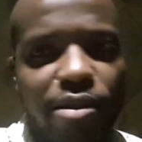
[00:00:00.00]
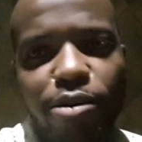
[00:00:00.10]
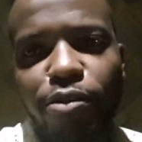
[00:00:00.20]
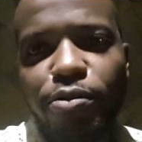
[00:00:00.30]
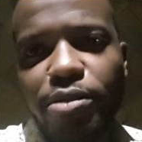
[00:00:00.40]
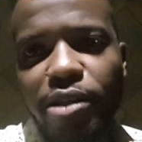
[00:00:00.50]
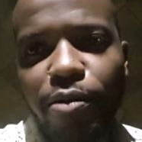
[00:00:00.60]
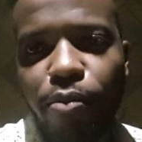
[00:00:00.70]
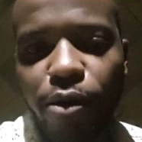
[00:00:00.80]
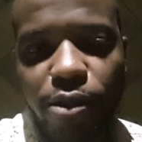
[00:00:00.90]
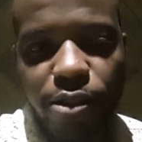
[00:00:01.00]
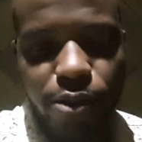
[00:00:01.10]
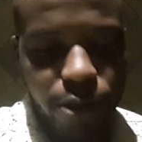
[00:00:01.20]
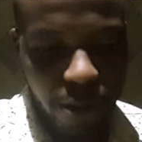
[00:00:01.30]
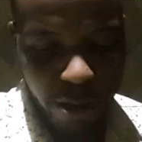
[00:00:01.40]
Think of Usain Bolt,
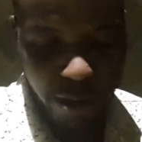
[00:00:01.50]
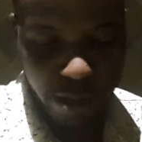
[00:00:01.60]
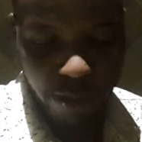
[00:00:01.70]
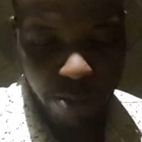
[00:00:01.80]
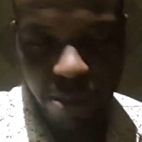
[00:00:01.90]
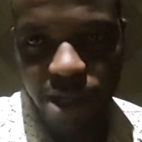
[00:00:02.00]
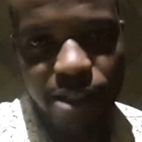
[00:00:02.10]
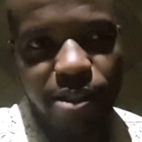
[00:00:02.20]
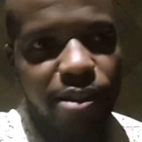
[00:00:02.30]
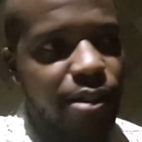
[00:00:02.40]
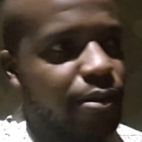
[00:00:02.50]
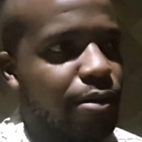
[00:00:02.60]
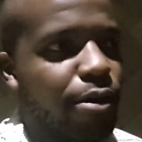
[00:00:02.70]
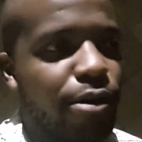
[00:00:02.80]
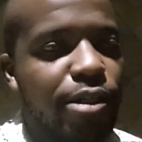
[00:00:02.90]
you know, he's been practicing
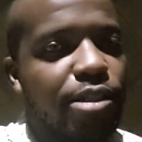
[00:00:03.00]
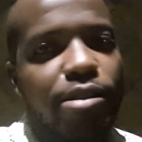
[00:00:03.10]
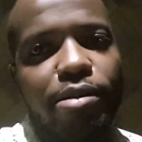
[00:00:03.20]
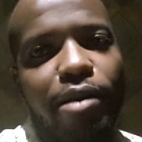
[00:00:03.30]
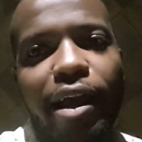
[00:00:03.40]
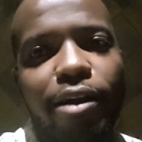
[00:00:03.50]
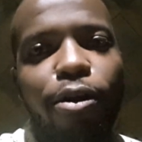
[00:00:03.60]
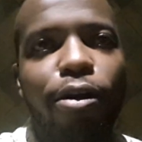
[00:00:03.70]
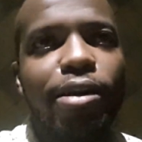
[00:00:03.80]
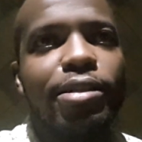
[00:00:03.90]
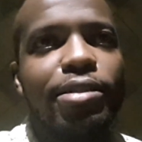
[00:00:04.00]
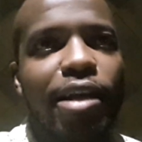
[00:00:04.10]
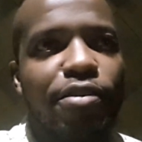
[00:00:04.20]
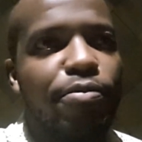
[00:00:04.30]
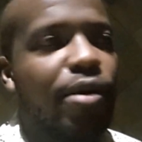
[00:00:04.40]
or he's like all his
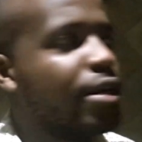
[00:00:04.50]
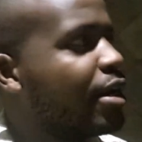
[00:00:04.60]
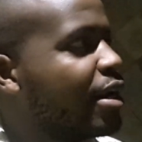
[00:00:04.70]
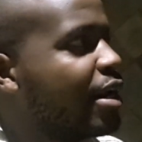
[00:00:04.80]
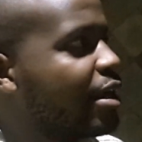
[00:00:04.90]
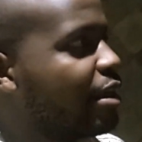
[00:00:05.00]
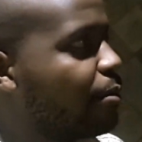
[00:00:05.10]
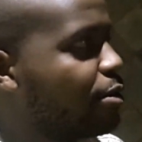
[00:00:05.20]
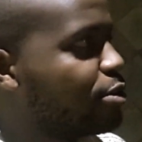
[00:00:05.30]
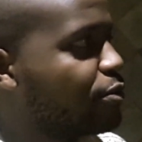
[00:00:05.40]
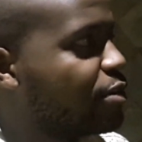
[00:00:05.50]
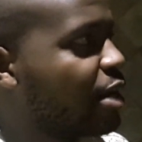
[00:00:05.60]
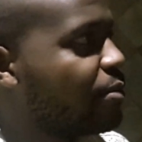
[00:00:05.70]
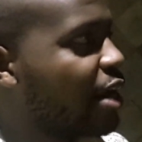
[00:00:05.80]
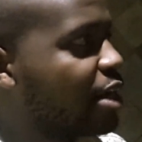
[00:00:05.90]
life, but the amount of
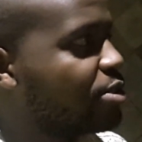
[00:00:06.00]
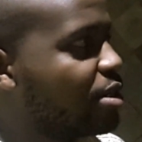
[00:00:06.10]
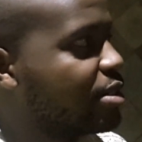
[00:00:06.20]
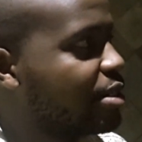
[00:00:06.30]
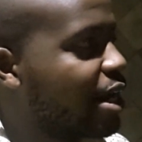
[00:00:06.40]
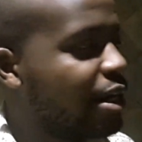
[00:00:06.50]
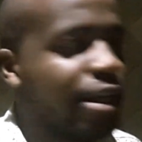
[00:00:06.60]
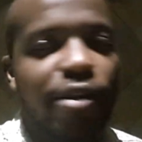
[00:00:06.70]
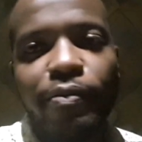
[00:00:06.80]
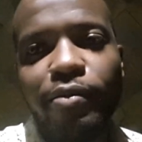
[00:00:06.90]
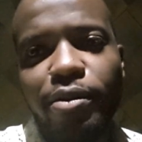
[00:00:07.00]
time he actually ran